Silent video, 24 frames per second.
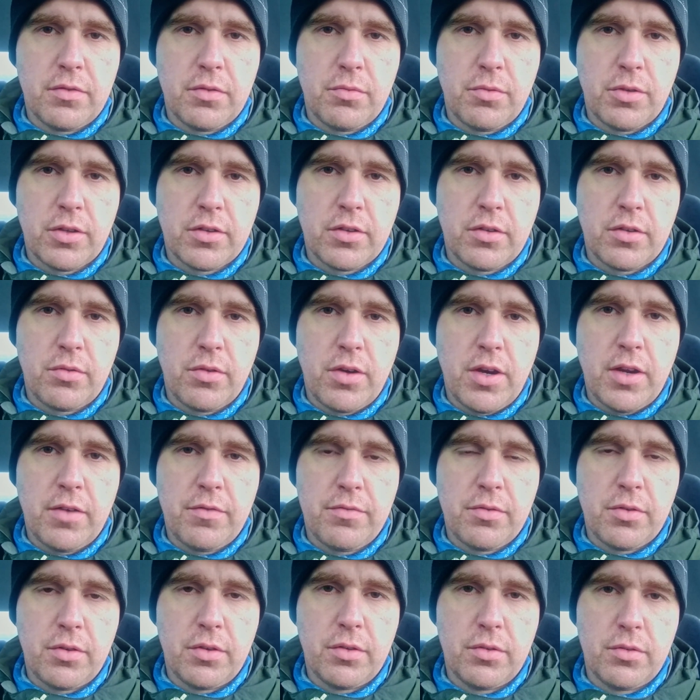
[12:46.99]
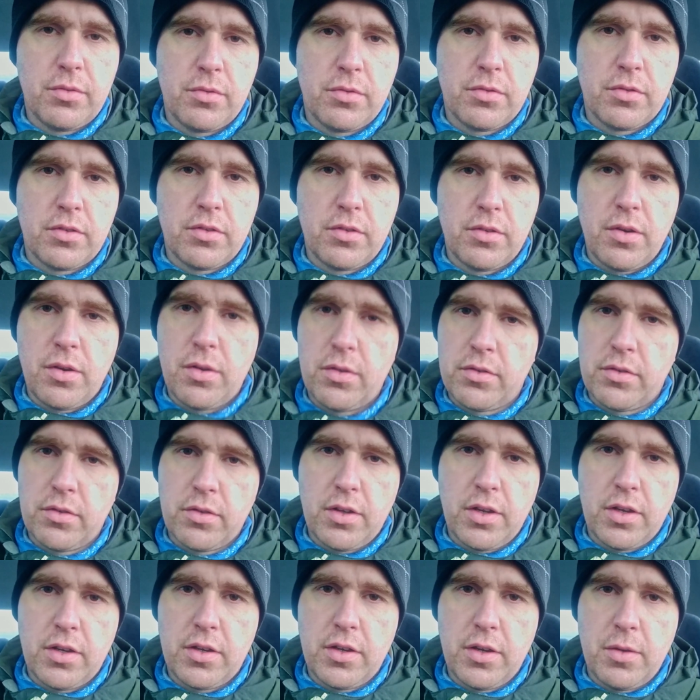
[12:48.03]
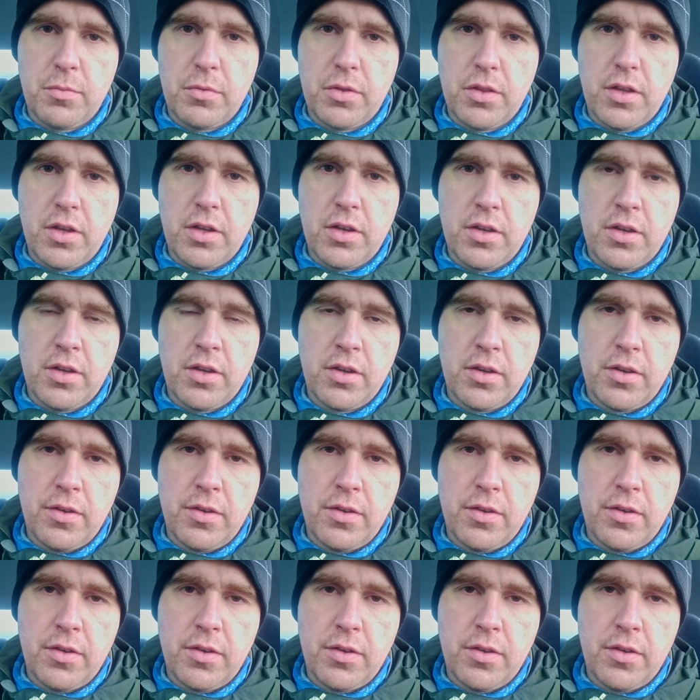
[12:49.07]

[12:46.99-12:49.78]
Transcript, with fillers: if it was great for you, you also can tell me that.